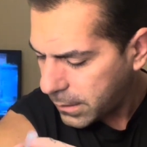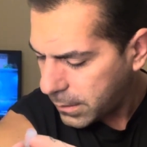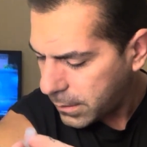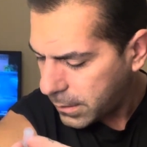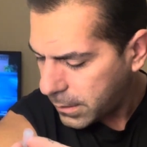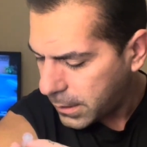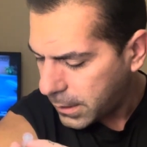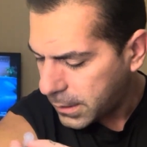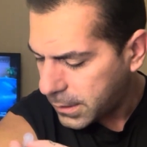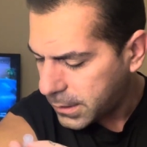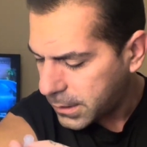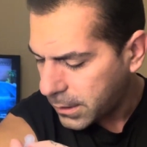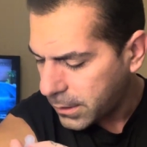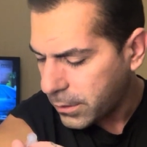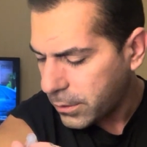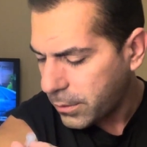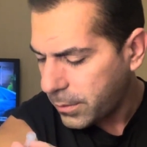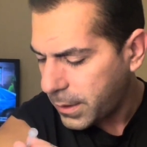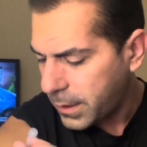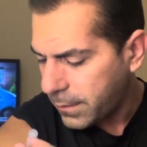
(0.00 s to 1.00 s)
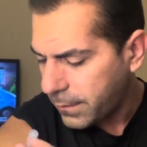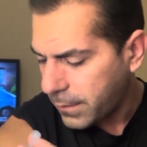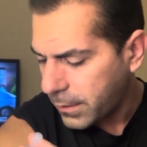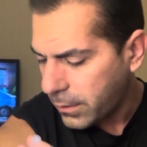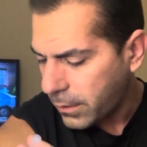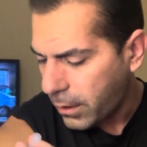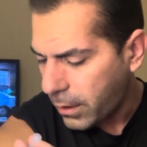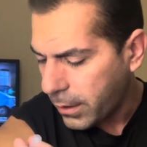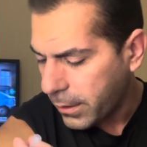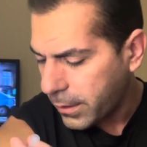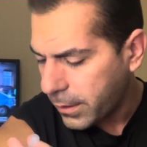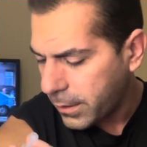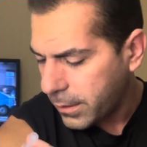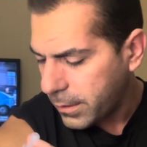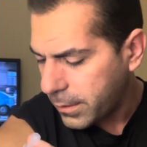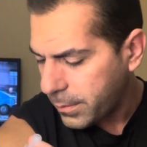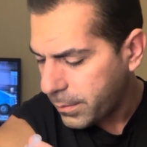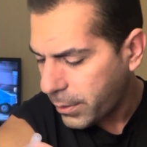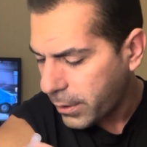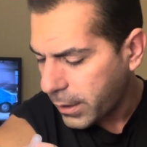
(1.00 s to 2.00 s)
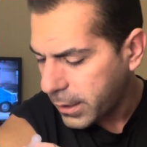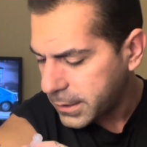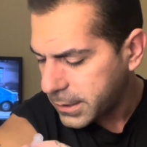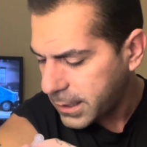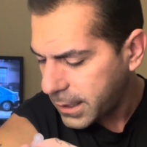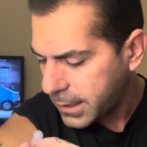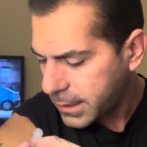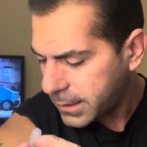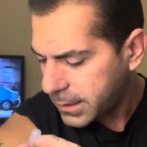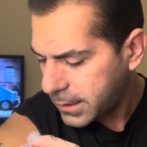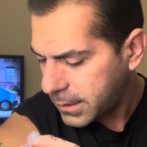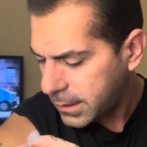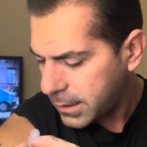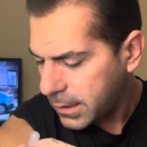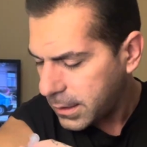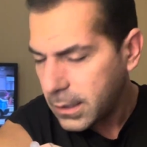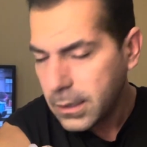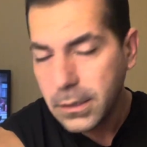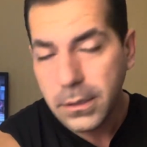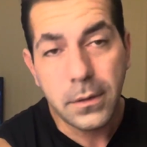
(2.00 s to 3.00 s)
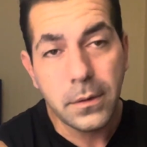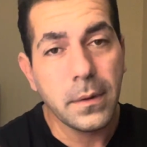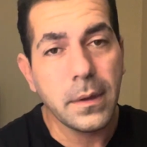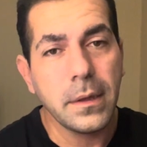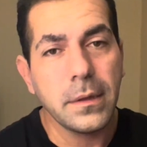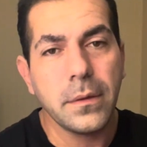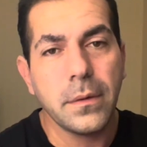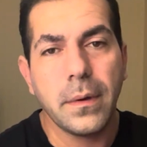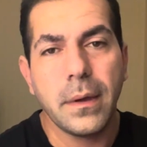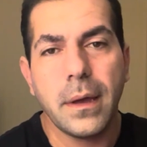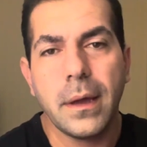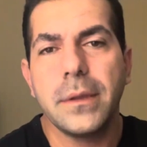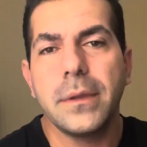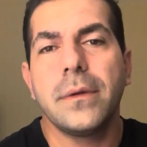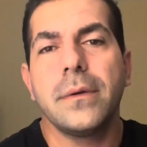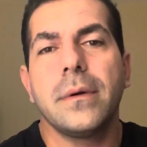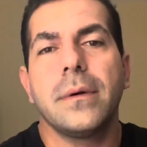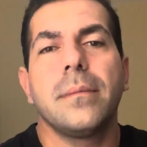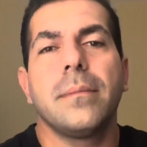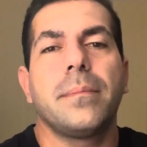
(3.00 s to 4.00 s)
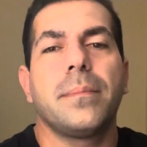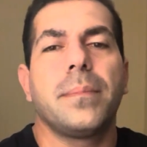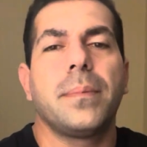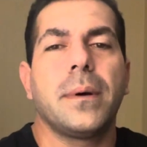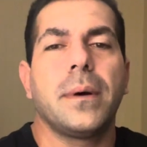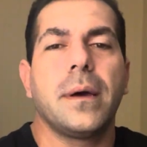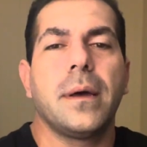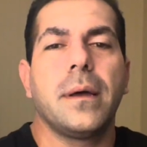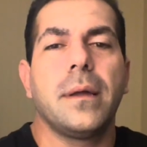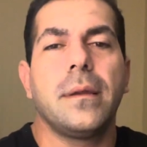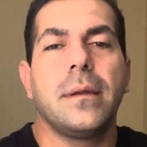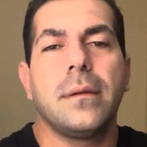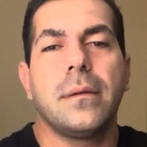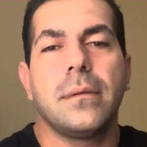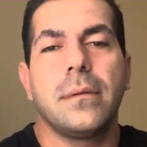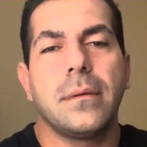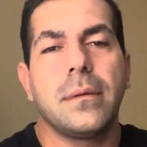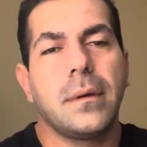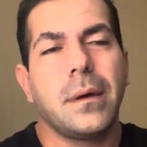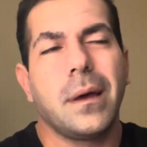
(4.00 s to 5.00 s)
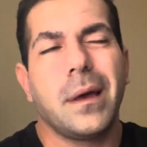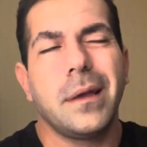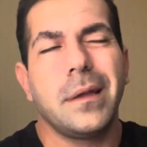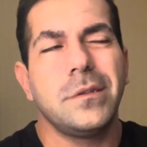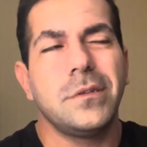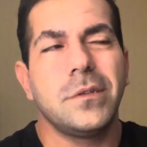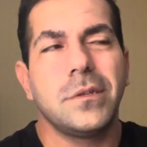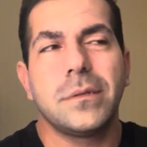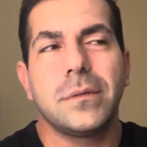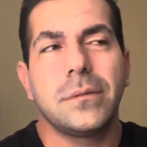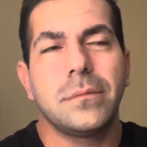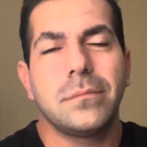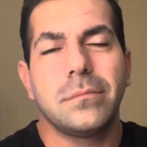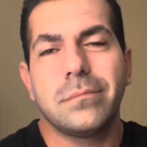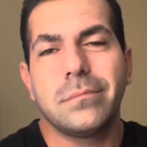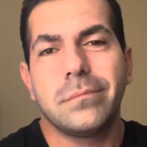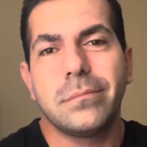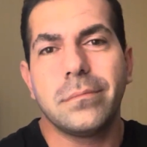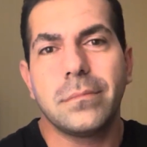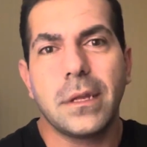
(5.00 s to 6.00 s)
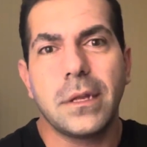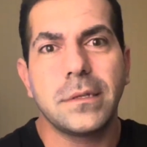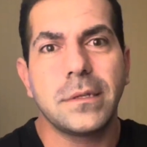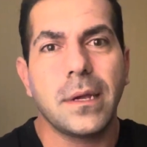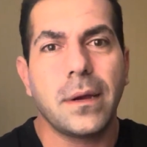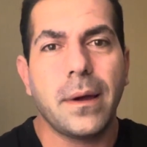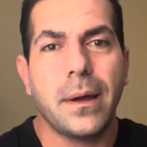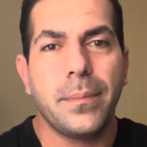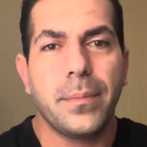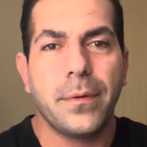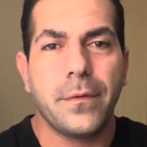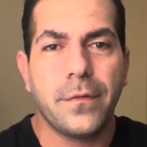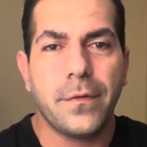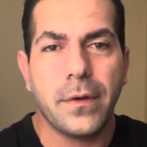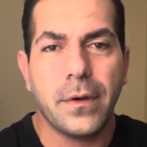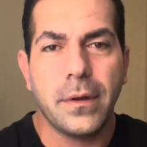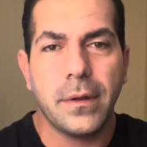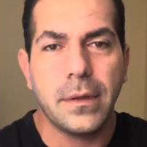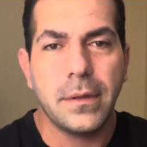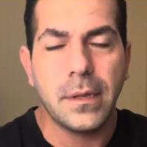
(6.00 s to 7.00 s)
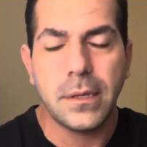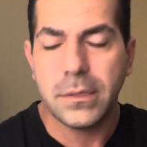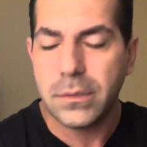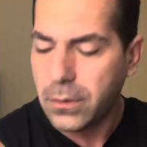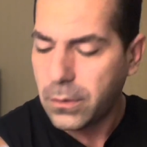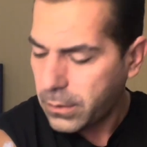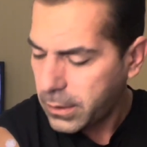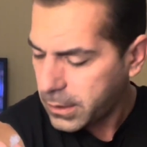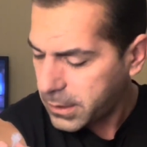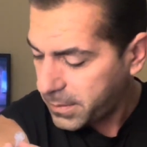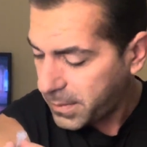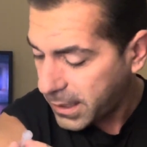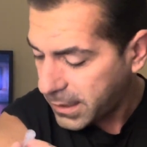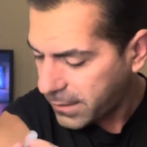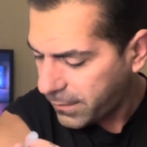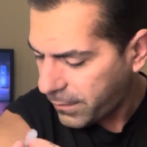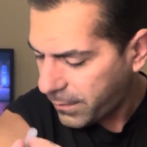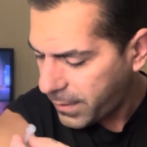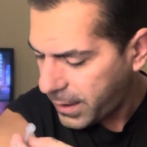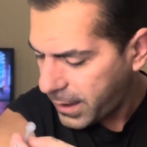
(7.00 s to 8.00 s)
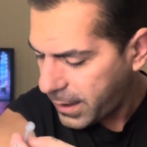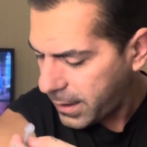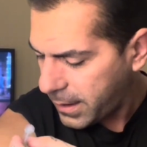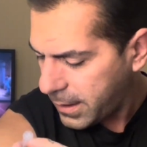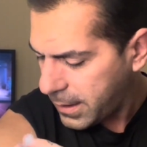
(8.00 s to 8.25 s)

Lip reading: It's a little bit of a longer process doing it the way I do it, but that's how I prefer it, and that's what works best for me.